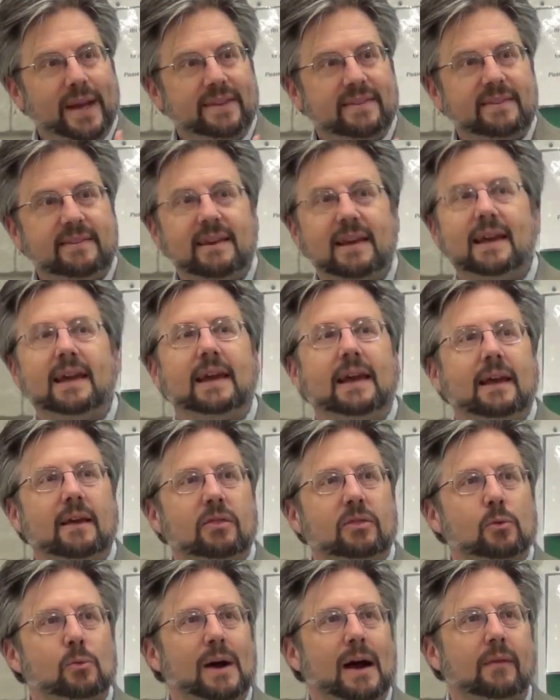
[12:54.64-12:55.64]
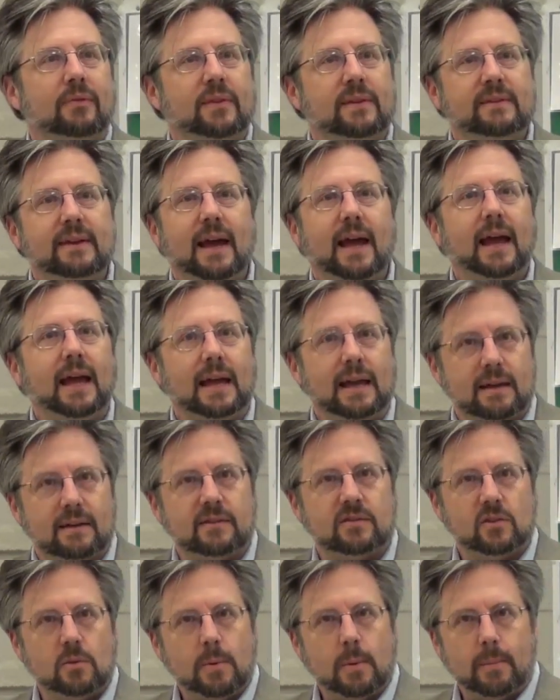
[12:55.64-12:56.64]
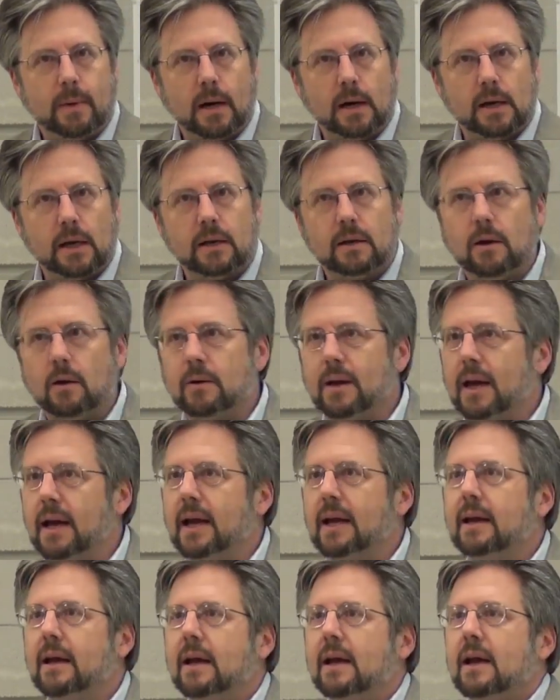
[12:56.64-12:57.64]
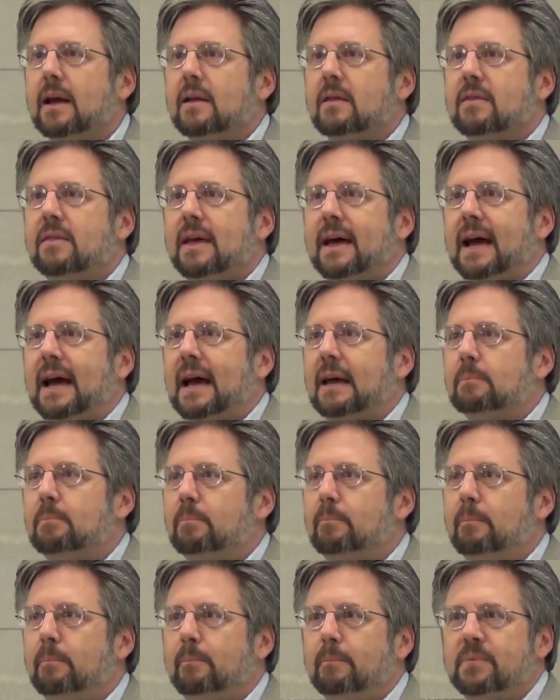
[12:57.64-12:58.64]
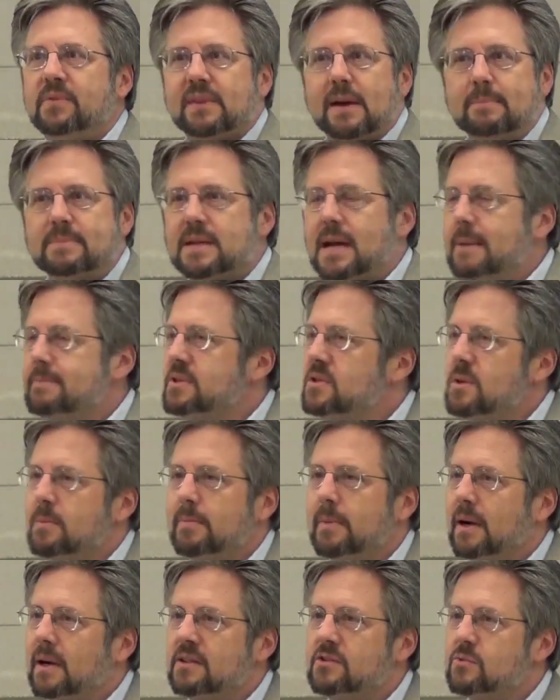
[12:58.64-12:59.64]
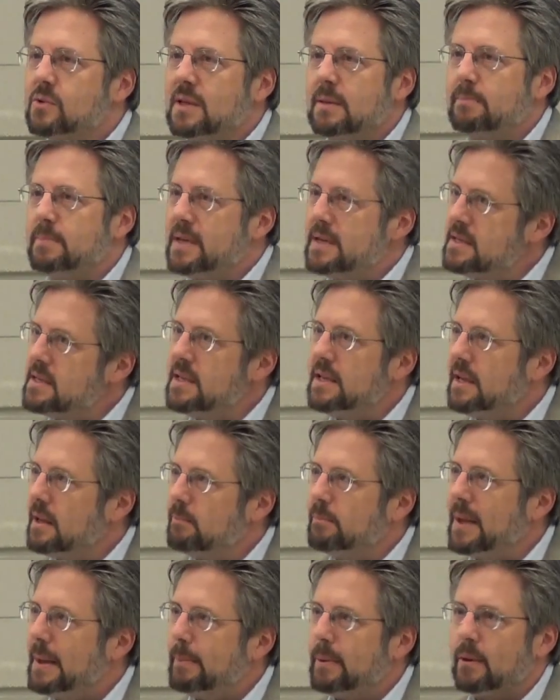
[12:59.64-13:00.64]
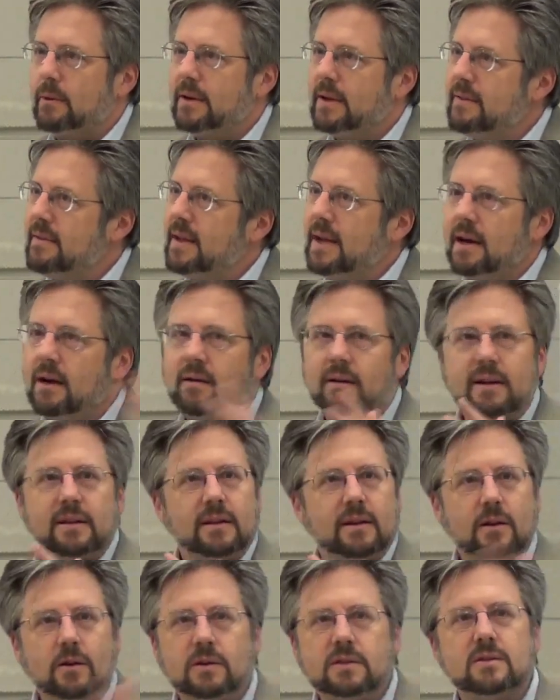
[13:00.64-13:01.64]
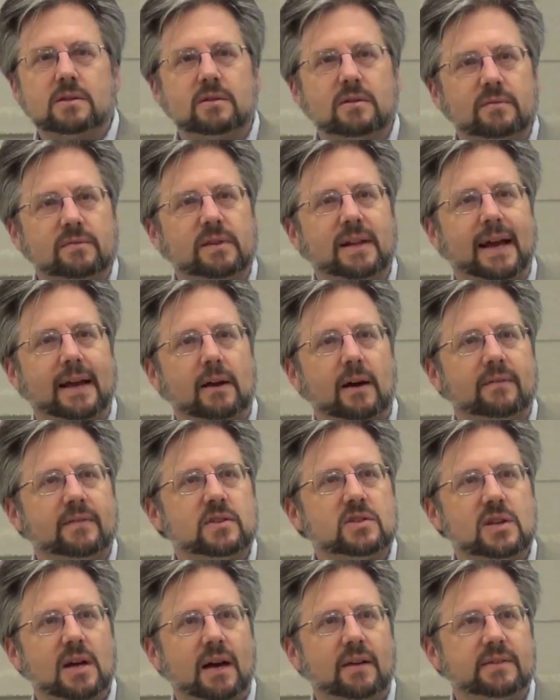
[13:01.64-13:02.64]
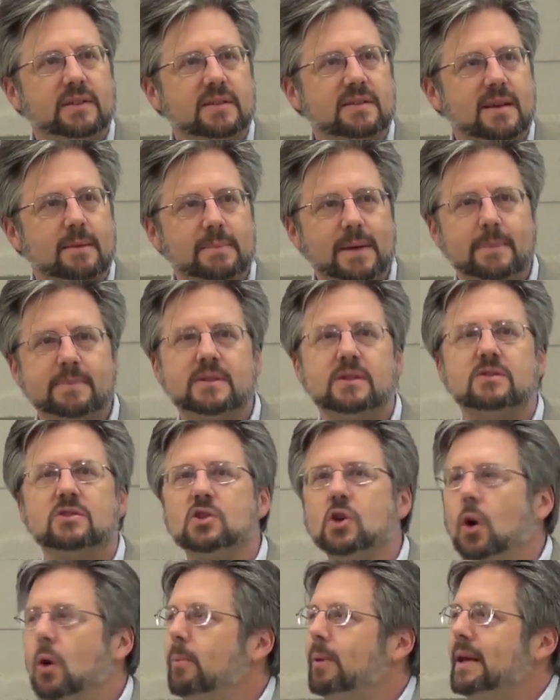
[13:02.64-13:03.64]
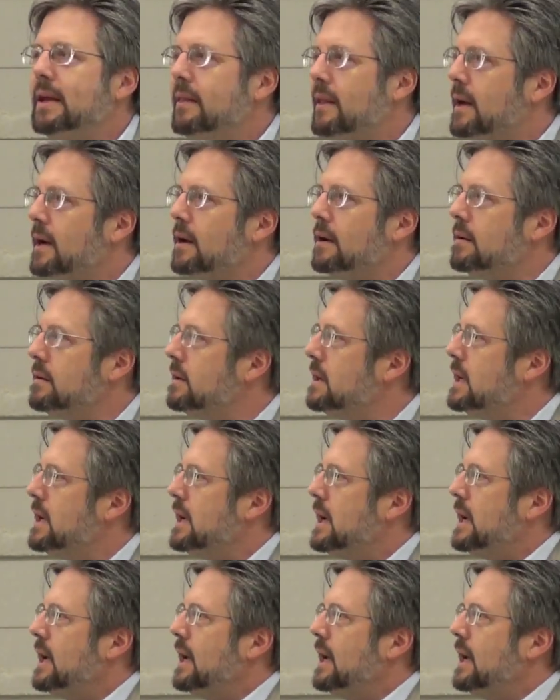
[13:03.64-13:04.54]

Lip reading: we see throughout the day in a supermarket, okay, that sometimes the supermarket's really busy and people are in there and the goods are flying off the shelves, and sometimes there's nobody there.